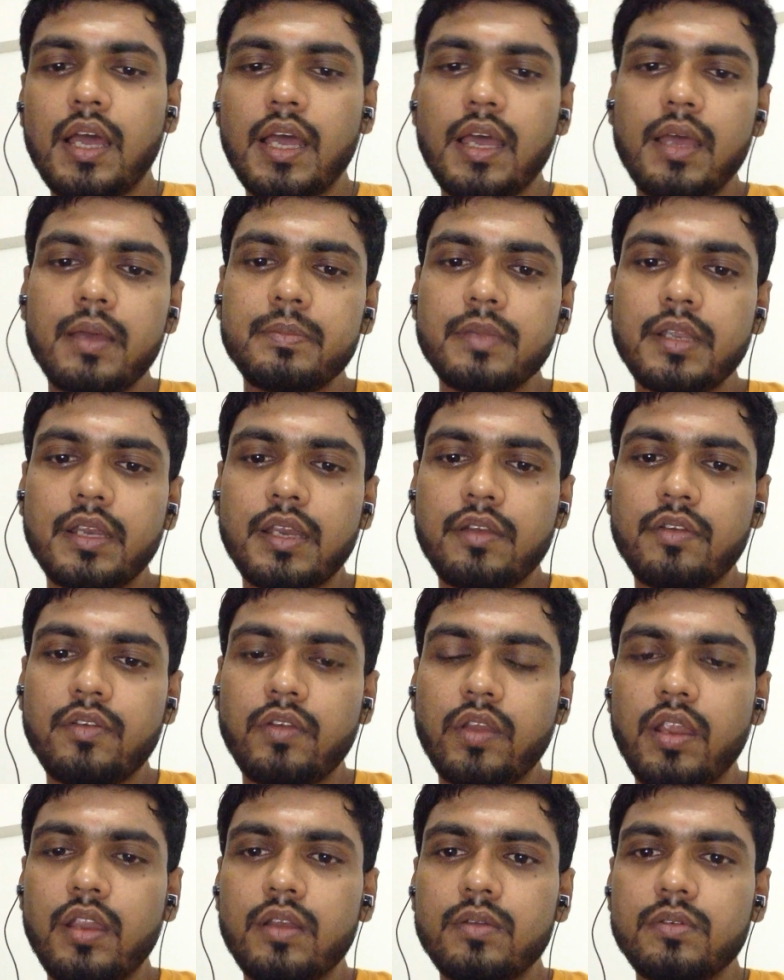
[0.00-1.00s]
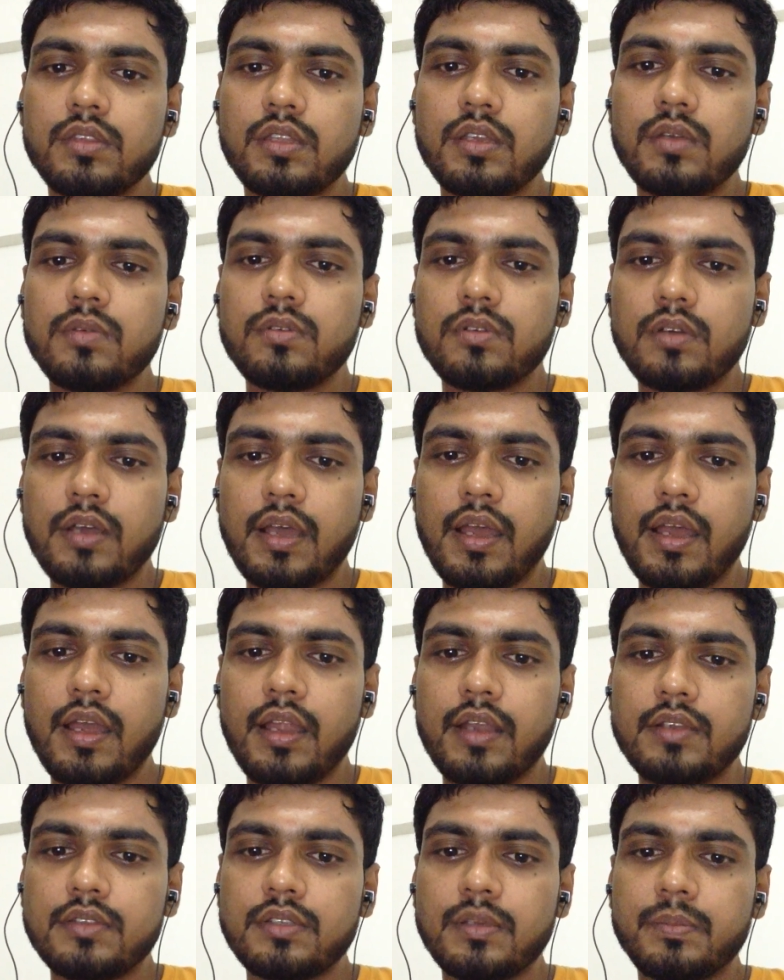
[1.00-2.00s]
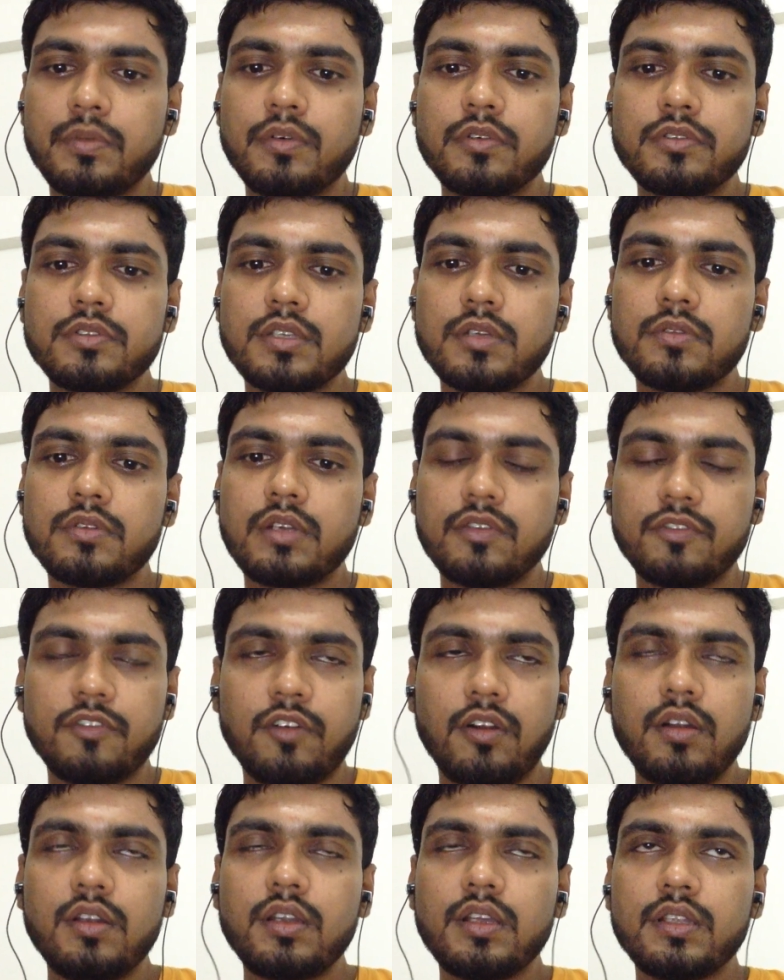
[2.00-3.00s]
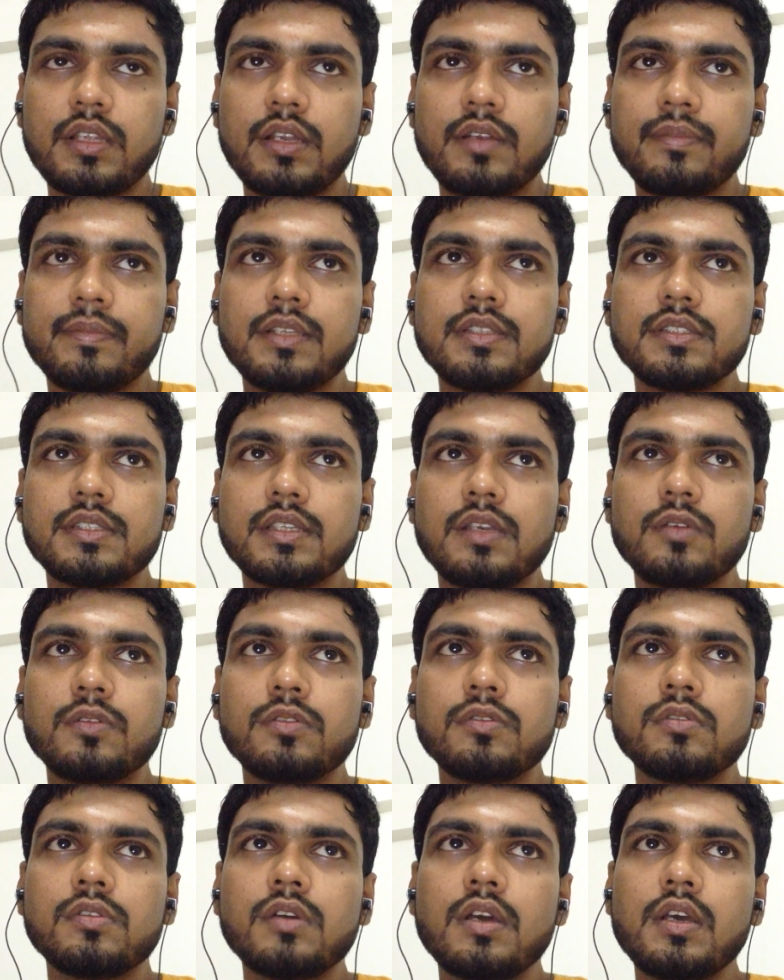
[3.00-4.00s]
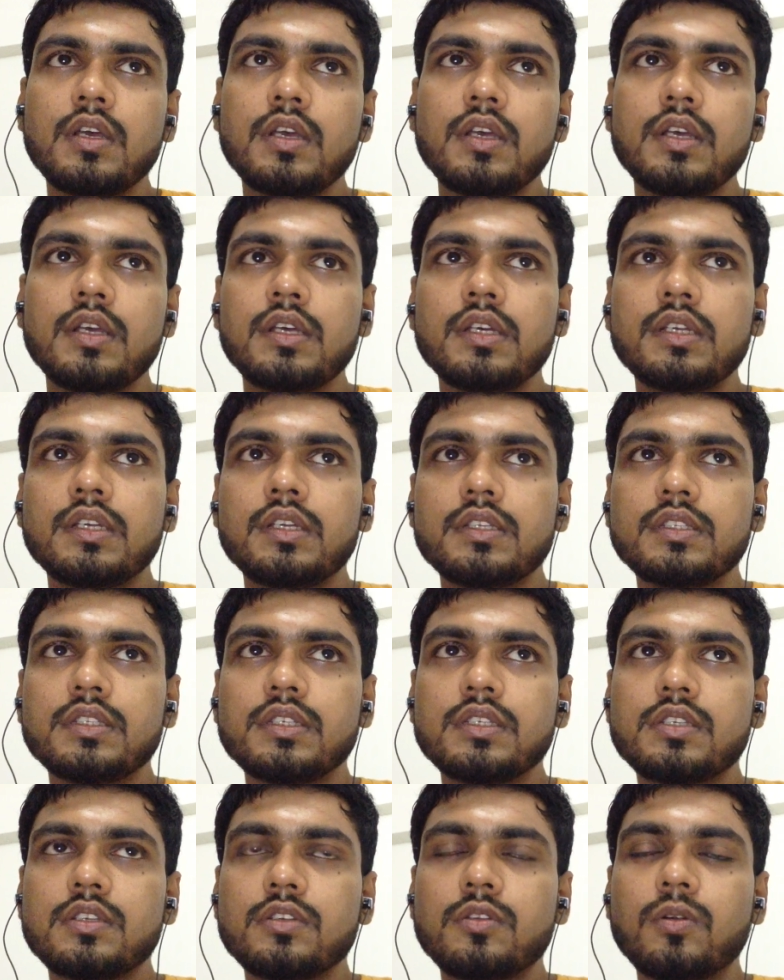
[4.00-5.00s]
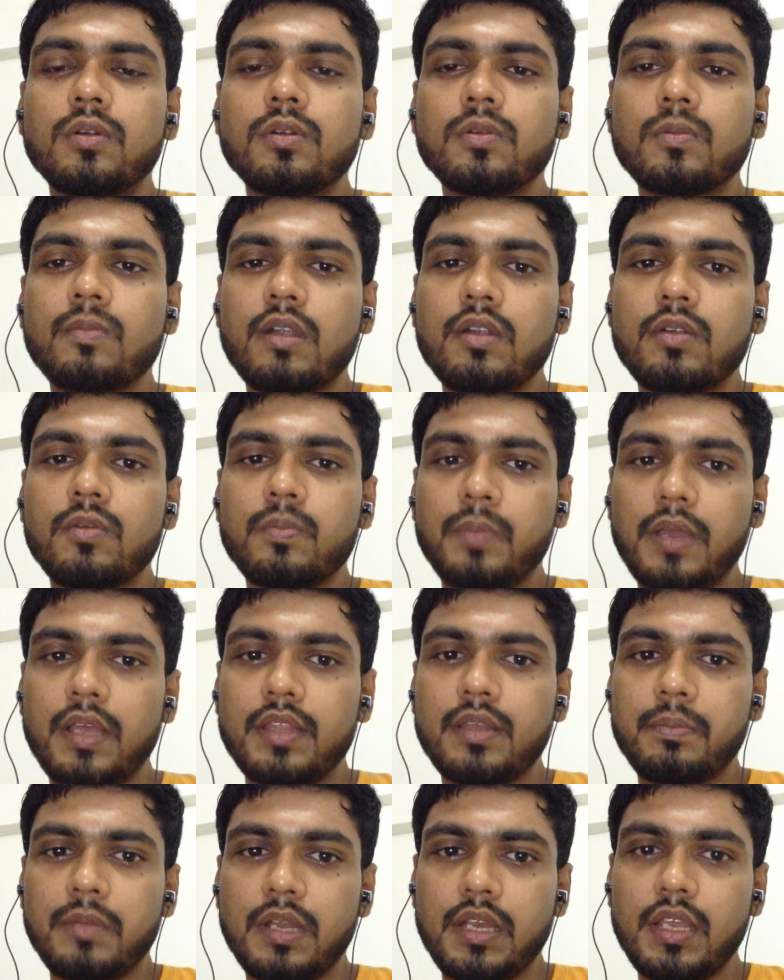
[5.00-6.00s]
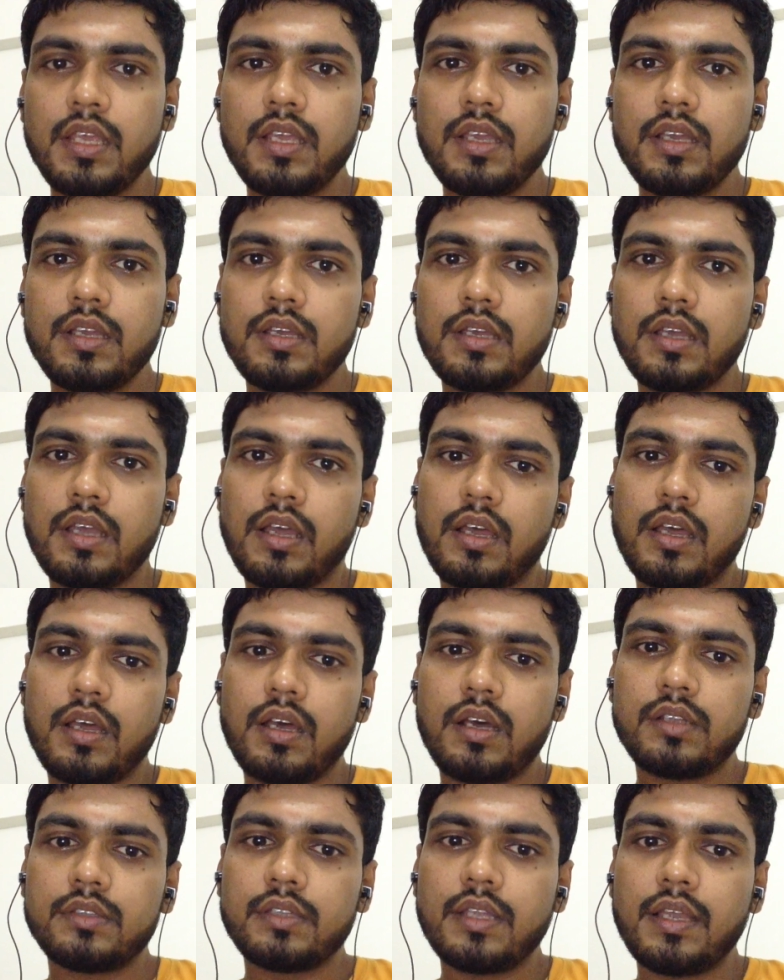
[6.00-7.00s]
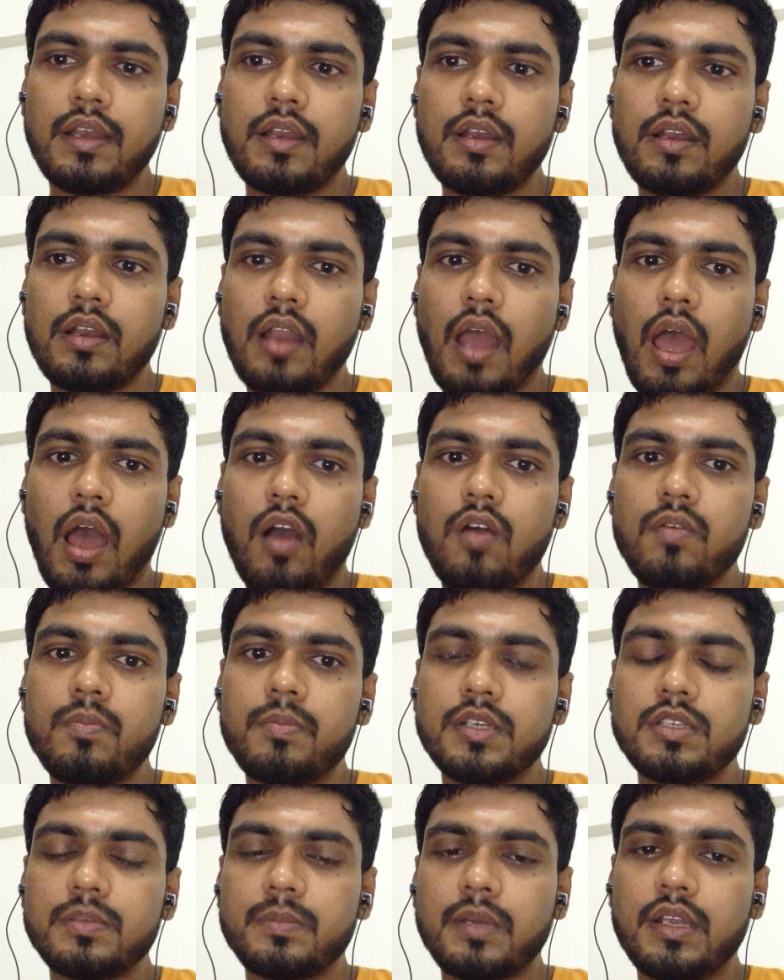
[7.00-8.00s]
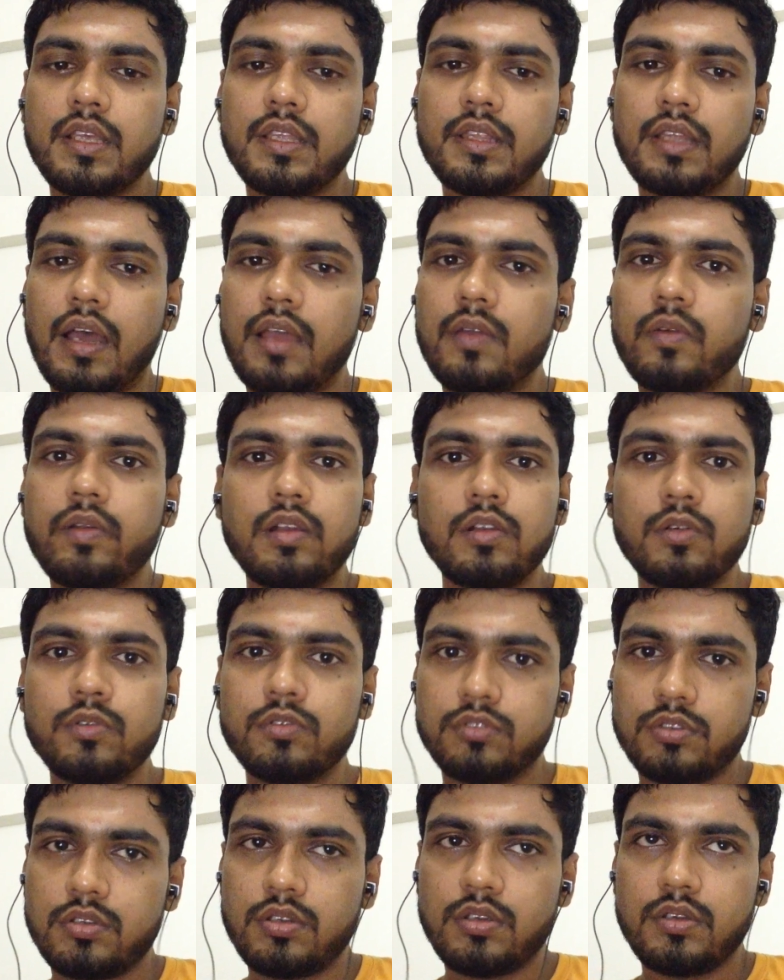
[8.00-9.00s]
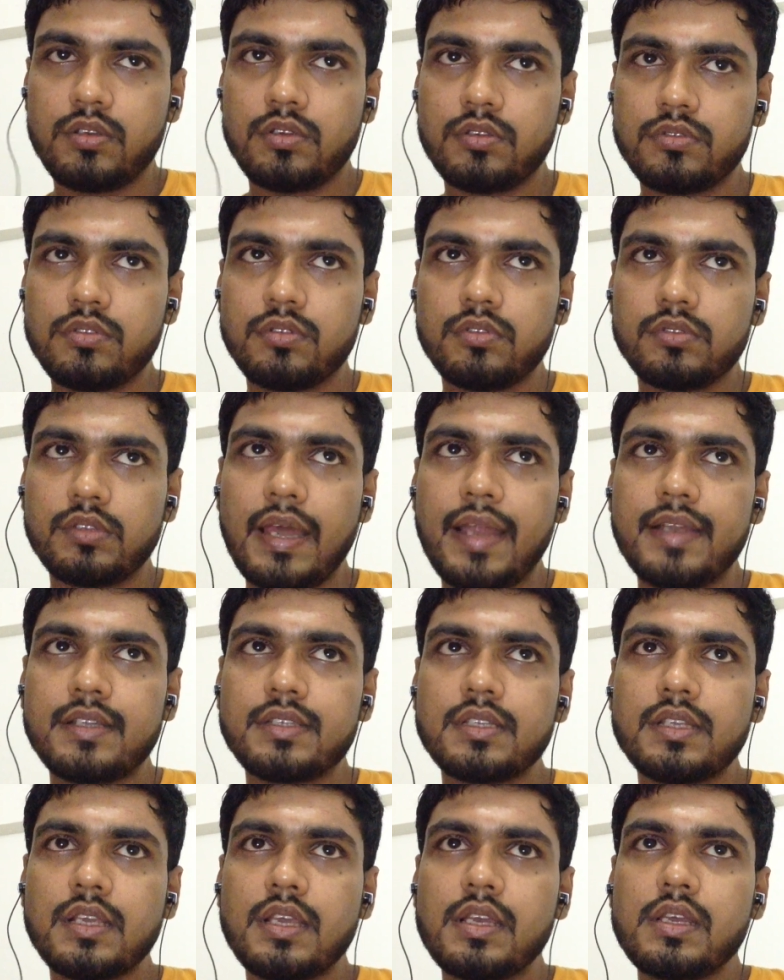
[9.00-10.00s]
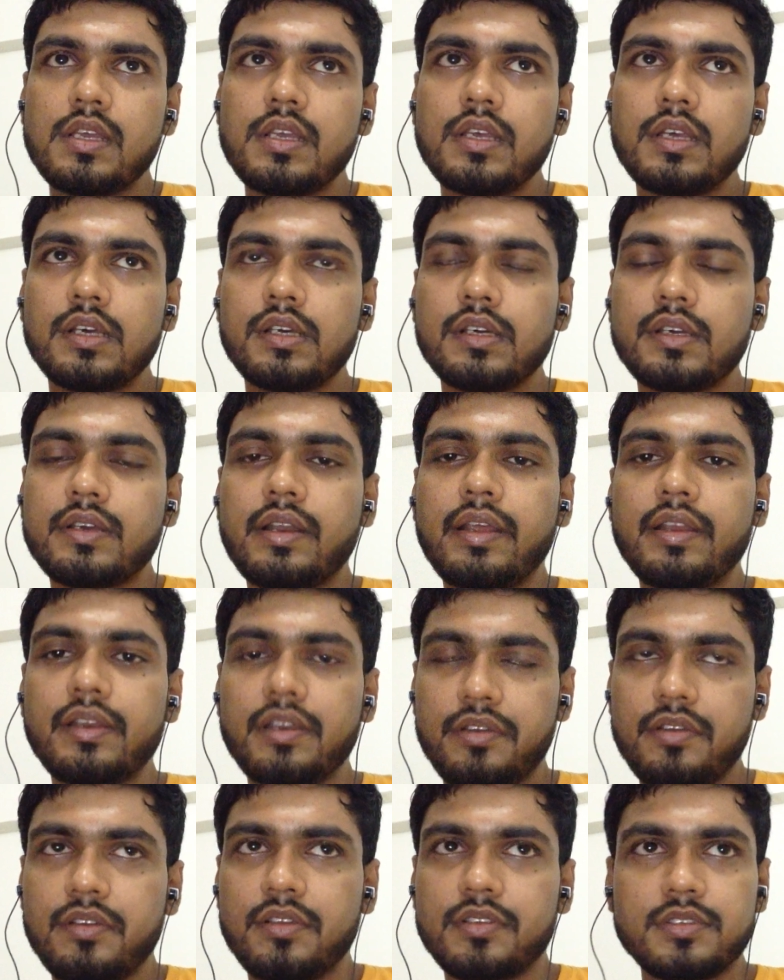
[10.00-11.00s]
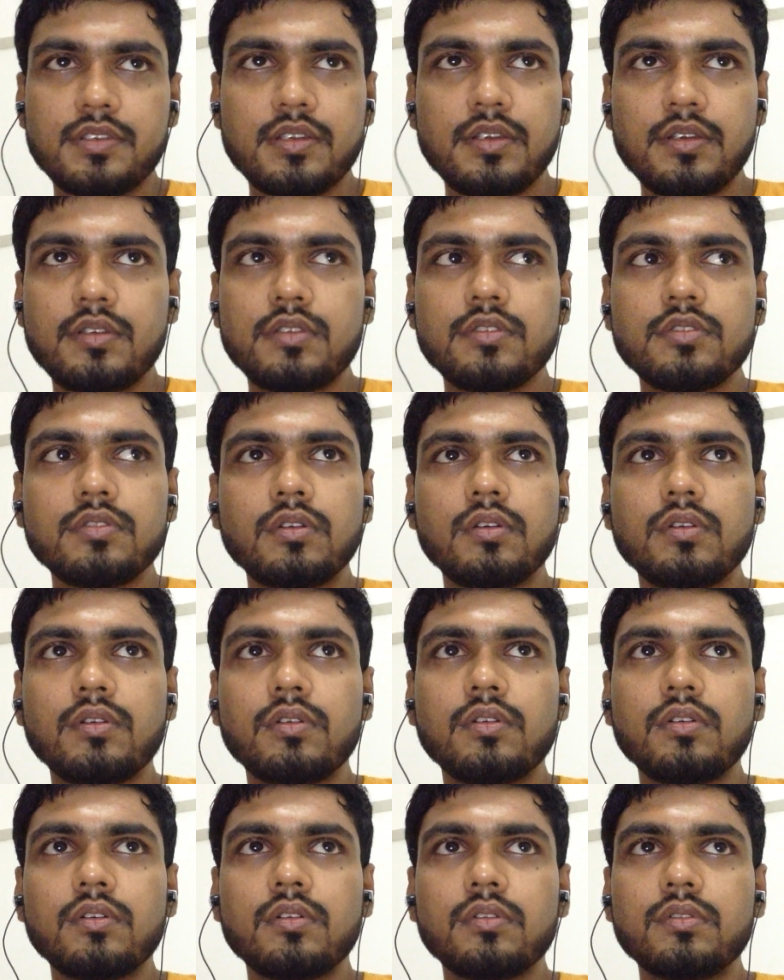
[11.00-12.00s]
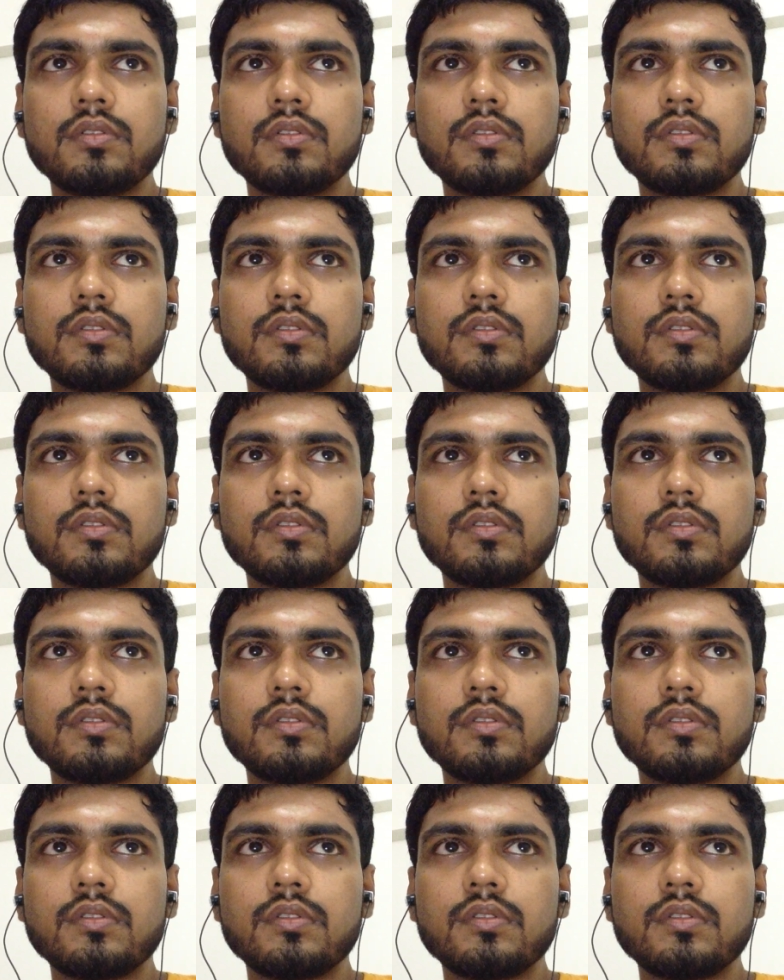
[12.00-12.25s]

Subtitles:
am in a trade with you, and suppose you default, and that means you just don't want to pay the money, then how much money I will lose. So that's credit risk. So